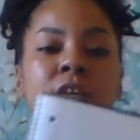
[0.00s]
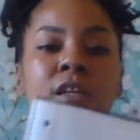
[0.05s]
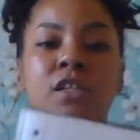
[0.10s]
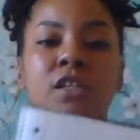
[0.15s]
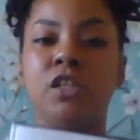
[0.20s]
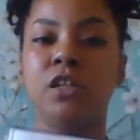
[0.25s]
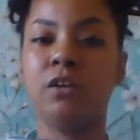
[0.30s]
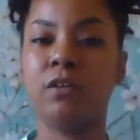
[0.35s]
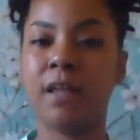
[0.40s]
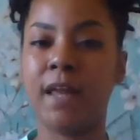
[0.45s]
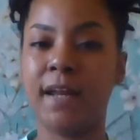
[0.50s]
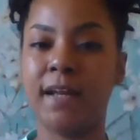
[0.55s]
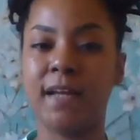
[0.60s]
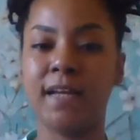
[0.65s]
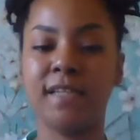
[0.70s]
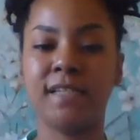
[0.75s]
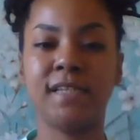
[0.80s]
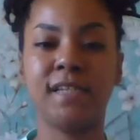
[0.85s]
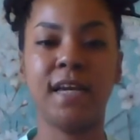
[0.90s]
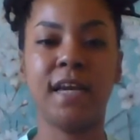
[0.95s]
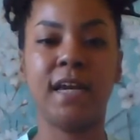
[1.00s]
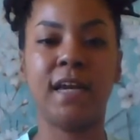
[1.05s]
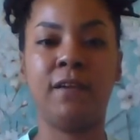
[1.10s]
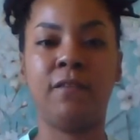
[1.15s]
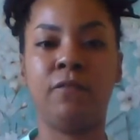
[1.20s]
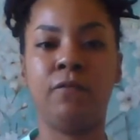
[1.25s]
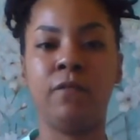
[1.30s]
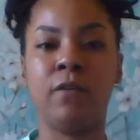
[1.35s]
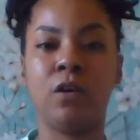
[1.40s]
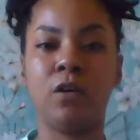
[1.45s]
So like I
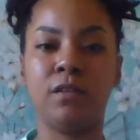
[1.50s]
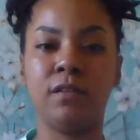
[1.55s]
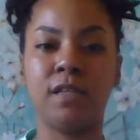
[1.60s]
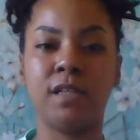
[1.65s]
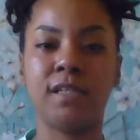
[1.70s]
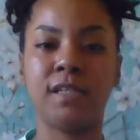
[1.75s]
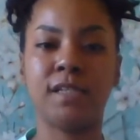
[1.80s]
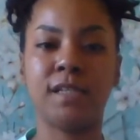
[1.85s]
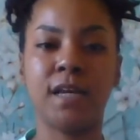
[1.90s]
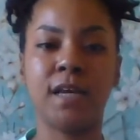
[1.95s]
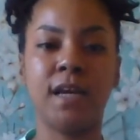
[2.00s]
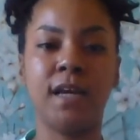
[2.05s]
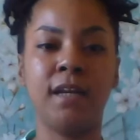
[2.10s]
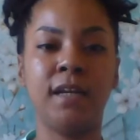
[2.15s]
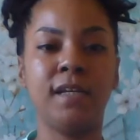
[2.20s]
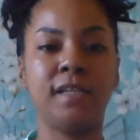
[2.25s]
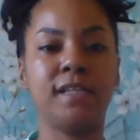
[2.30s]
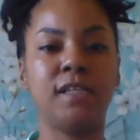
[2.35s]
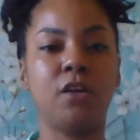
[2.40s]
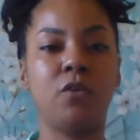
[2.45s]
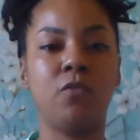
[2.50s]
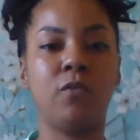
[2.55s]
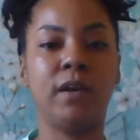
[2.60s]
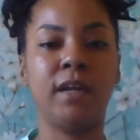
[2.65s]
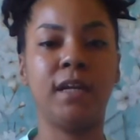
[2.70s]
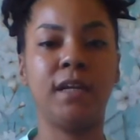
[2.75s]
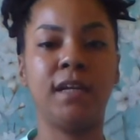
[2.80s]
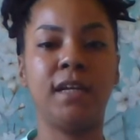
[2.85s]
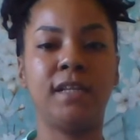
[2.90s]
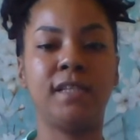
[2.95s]
said, the Sun is
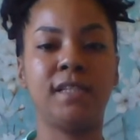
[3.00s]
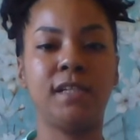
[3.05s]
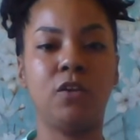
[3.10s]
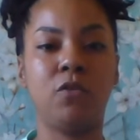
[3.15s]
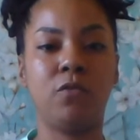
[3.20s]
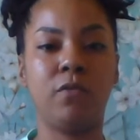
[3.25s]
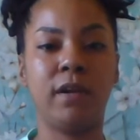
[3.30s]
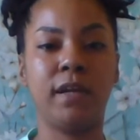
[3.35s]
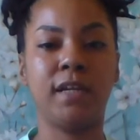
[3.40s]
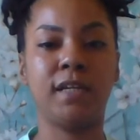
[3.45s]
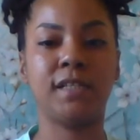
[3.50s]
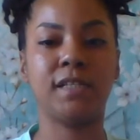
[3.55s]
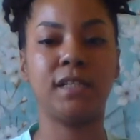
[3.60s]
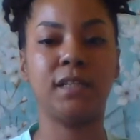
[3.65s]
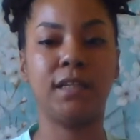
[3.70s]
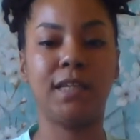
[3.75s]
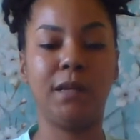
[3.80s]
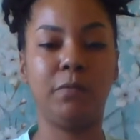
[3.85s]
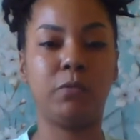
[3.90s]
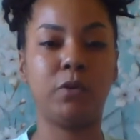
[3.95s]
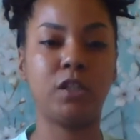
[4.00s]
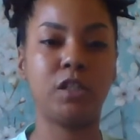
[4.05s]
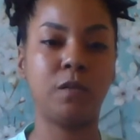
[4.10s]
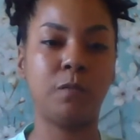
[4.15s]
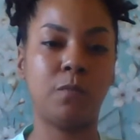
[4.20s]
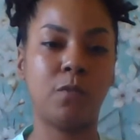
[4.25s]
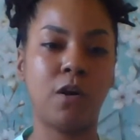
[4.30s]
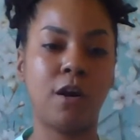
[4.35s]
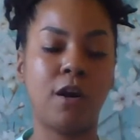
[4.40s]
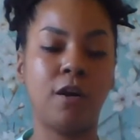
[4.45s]
going into Libra
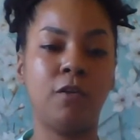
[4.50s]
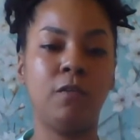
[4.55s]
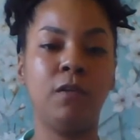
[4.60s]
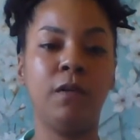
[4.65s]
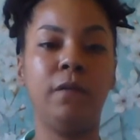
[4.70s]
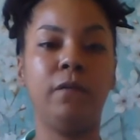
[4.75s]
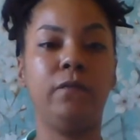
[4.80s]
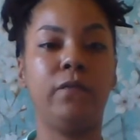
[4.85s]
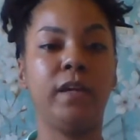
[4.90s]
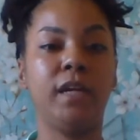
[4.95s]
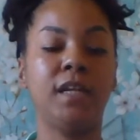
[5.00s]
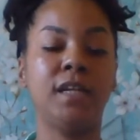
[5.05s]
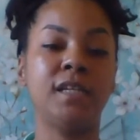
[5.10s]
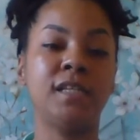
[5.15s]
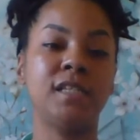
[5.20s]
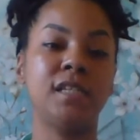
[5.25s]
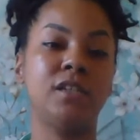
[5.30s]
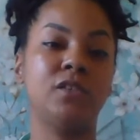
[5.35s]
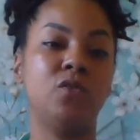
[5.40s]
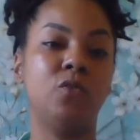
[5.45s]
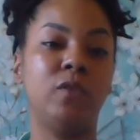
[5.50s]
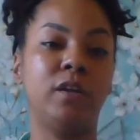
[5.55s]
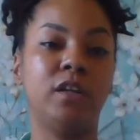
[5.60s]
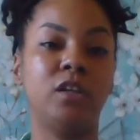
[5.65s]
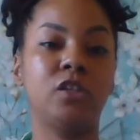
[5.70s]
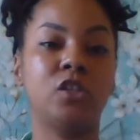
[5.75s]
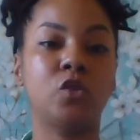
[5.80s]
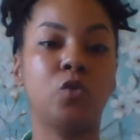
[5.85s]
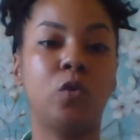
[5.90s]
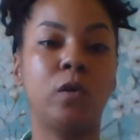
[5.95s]
tomorrow. Venus is going
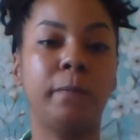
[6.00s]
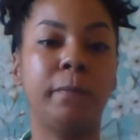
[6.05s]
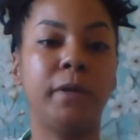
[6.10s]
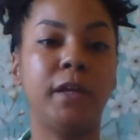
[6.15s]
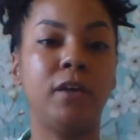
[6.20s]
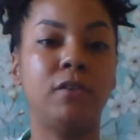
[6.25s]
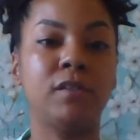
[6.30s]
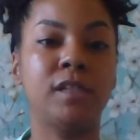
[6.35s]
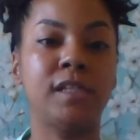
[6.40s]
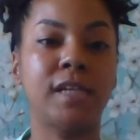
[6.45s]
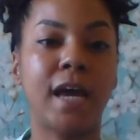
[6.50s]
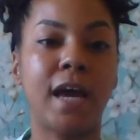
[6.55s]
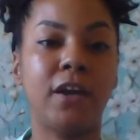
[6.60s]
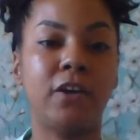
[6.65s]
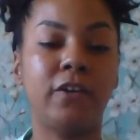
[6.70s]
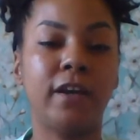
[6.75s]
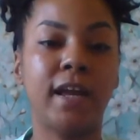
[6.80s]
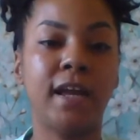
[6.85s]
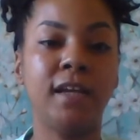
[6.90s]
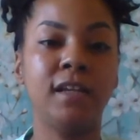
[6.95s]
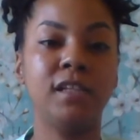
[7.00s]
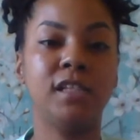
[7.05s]
into Scorpio Saturday.